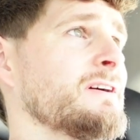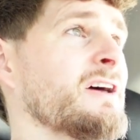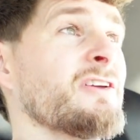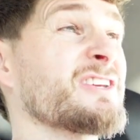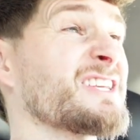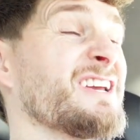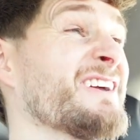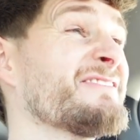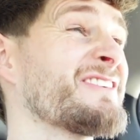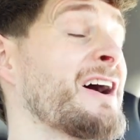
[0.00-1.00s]
And honestly,
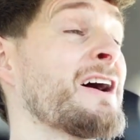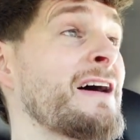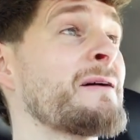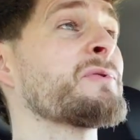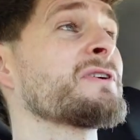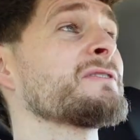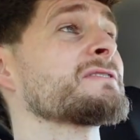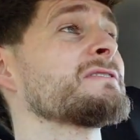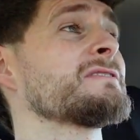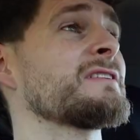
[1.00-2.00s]
at that point,
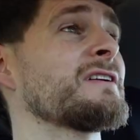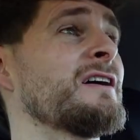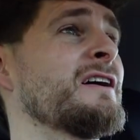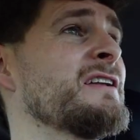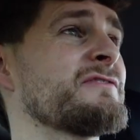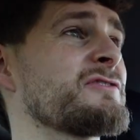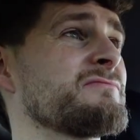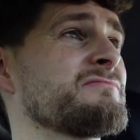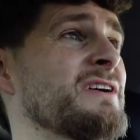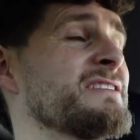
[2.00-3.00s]
I
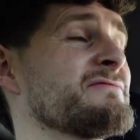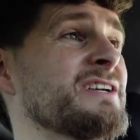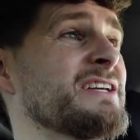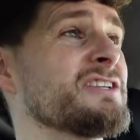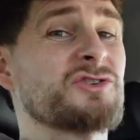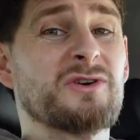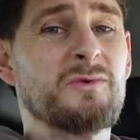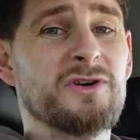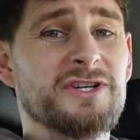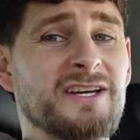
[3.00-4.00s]
didn't really enjoy
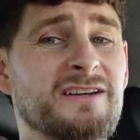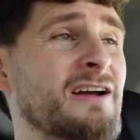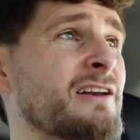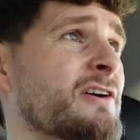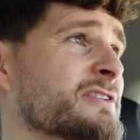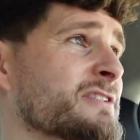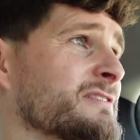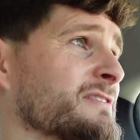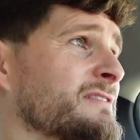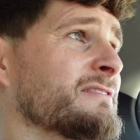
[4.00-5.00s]
watching it. I
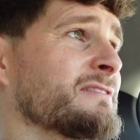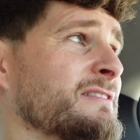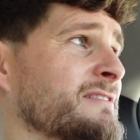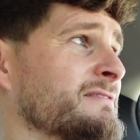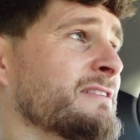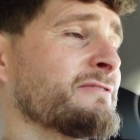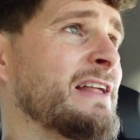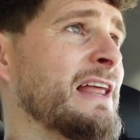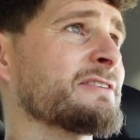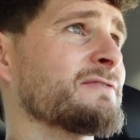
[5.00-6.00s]

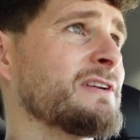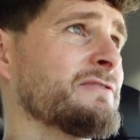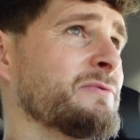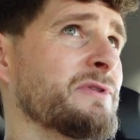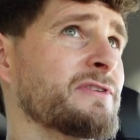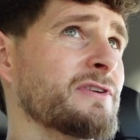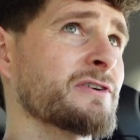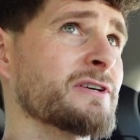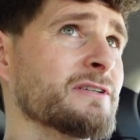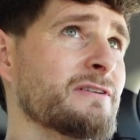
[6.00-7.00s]
fell out of love with
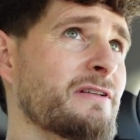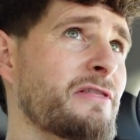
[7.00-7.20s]
soccer.